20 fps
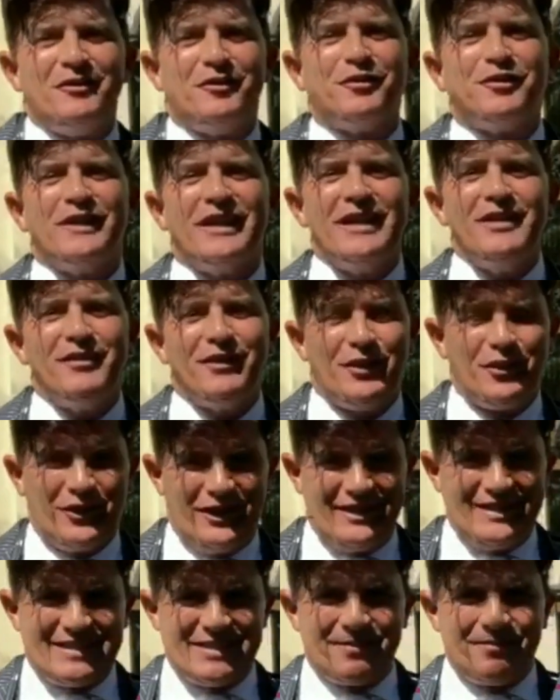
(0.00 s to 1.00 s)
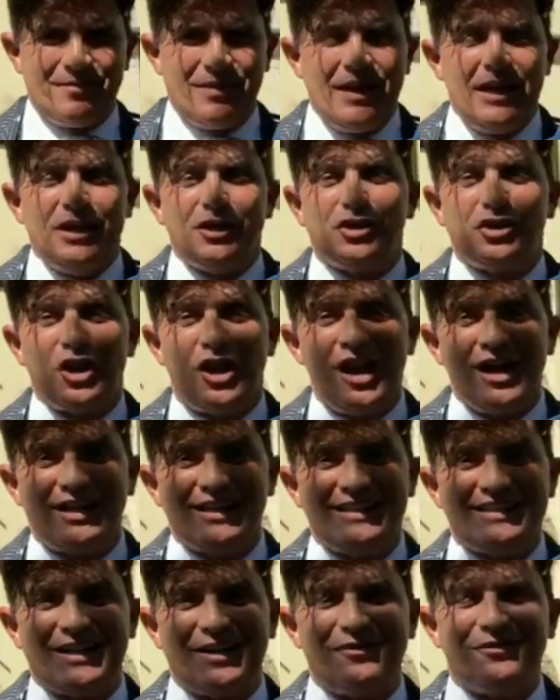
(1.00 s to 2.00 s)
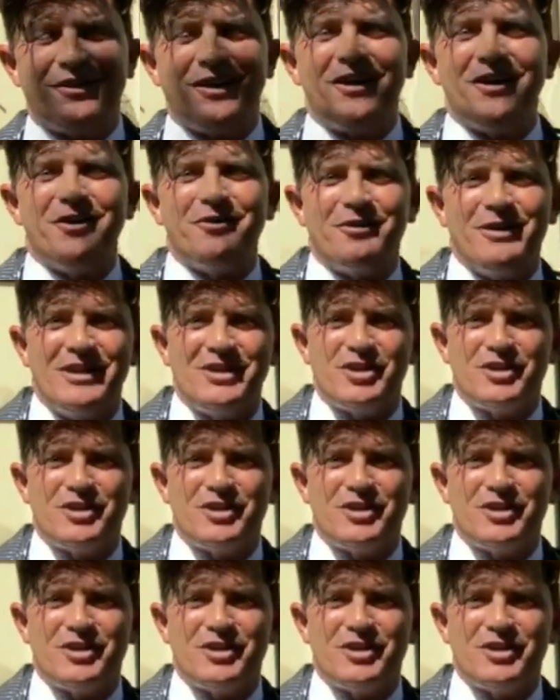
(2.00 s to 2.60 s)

Flavonoids. Chocolates are very rich,